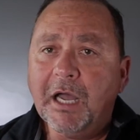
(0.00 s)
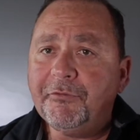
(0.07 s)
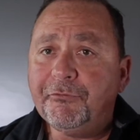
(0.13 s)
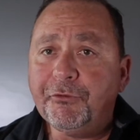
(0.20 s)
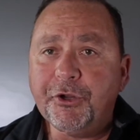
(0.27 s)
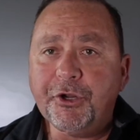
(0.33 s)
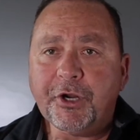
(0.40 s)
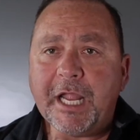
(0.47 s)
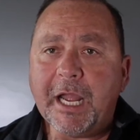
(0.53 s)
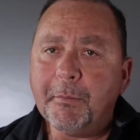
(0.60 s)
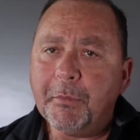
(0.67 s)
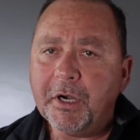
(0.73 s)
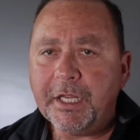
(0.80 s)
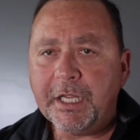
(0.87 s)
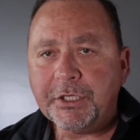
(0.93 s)
for your
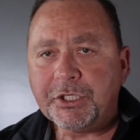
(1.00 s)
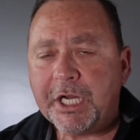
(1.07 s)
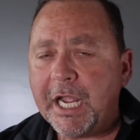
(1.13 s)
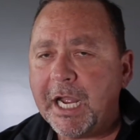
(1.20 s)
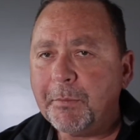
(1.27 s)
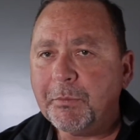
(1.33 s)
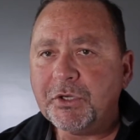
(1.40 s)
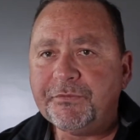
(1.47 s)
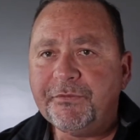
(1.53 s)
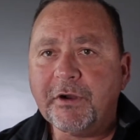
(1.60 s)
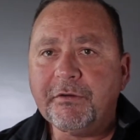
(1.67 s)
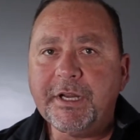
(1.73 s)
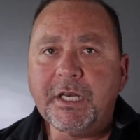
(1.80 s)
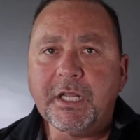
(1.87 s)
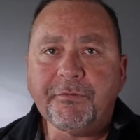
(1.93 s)
camera, each camera is
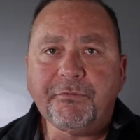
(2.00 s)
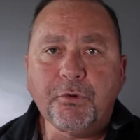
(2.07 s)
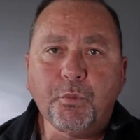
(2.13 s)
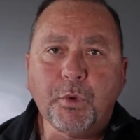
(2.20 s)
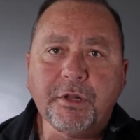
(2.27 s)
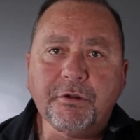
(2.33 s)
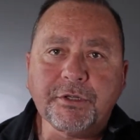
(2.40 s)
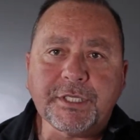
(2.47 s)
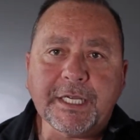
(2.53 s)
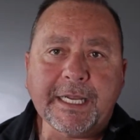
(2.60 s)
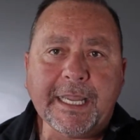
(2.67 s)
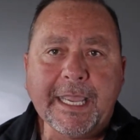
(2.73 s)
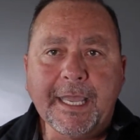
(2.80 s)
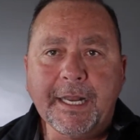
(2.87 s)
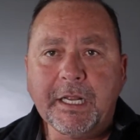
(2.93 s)
very different, whether it's a
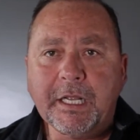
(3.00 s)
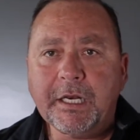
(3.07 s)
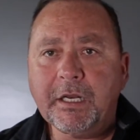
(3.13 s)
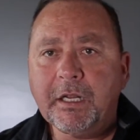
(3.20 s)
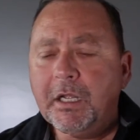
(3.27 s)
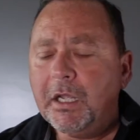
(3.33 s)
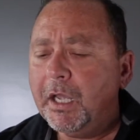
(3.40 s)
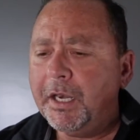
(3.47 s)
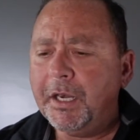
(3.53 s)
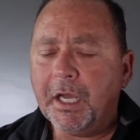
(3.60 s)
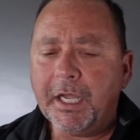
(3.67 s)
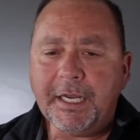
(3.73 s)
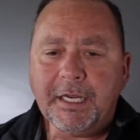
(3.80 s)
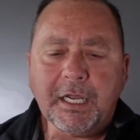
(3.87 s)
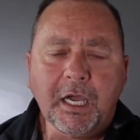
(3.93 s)
Canon, a
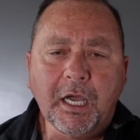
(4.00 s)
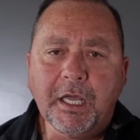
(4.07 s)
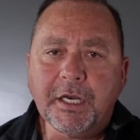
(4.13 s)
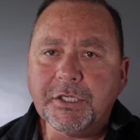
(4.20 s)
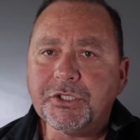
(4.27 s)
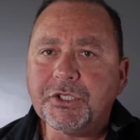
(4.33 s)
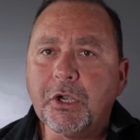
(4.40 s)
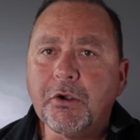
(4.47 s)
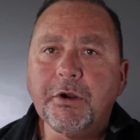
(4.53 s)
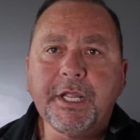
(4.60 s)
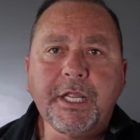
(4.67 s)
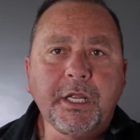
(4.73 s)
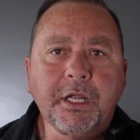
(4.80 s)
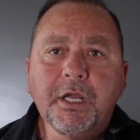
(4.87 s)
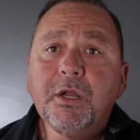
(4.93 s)
Nikon, a
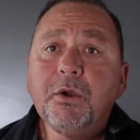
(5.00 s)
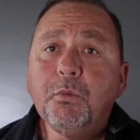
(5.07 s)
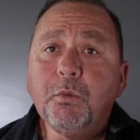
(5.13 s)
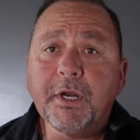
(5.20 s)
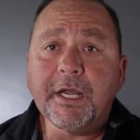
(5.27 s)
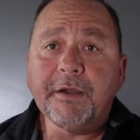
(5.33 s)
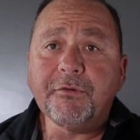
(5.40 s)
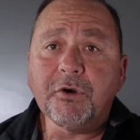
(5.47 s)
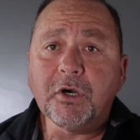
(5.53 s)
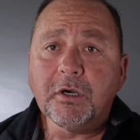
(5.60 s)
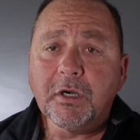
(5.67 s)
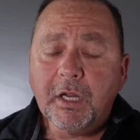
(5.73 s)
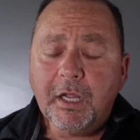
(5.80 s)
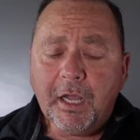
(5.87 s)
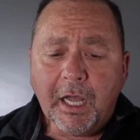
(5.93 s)
Sony, whatever.
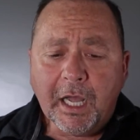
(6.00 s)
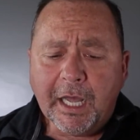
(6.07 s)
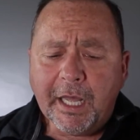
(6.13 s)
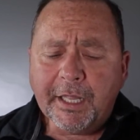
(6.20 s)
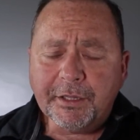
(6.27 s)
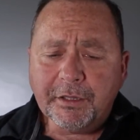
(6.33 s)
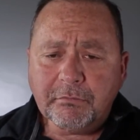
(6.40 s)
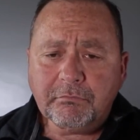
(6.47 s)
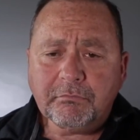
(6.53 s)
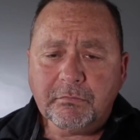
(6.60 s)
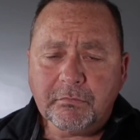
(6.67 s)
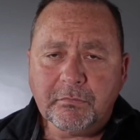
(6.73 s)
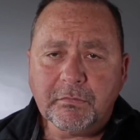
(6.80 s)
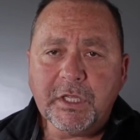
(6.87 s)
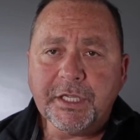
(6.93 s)

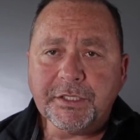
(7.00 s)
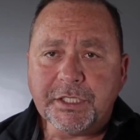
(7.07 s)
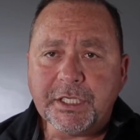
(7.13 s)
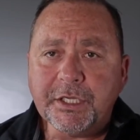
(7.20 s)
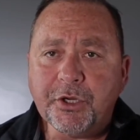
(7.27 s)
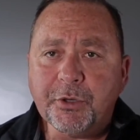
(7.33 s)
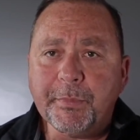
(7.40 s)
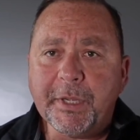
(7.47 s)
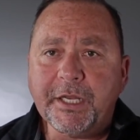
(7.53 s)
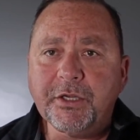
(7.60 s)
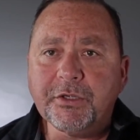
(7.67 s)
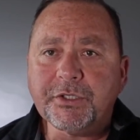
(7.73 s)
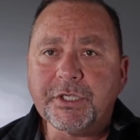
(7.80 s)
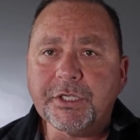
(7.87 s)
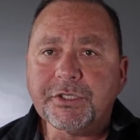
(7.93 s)
It's in your
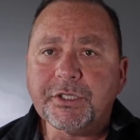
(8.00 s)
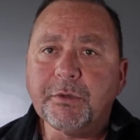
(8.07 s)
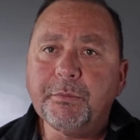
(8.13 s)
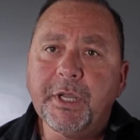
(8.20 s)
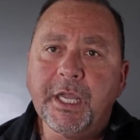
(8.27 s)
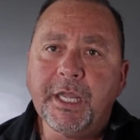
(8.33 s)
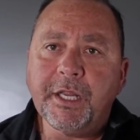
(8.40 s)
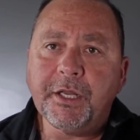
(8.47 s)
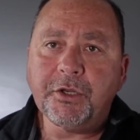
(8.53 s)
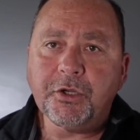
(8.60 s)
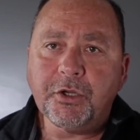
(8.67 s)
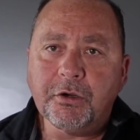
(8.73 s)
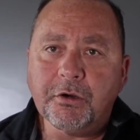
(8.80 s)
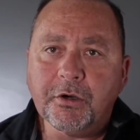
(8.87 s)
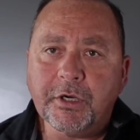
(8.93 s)
menu system, and
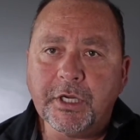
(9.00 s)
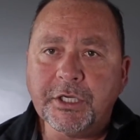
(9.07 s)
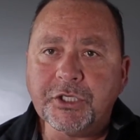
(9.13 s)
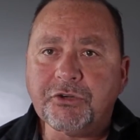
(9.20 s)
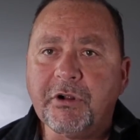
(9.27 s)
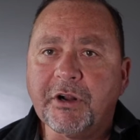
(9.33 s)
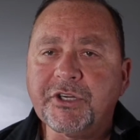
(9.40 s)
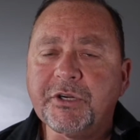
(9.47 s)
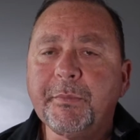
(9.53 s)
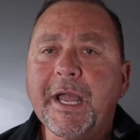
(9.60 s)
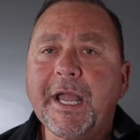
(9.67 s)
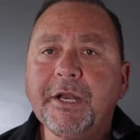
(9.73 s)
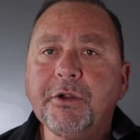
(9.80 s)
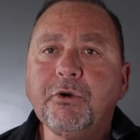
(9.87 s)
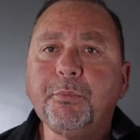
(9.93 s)
your instruction
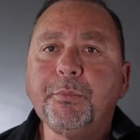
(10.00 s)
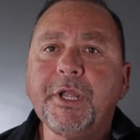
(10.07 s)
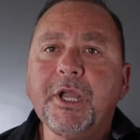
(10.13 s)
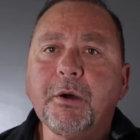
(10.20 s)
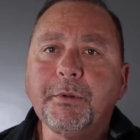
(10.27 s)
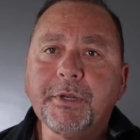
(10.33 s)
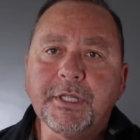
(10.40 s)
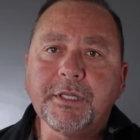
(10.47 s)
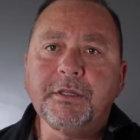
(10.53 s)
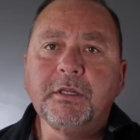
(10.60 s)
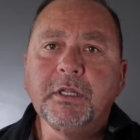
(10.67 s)
manual will be able to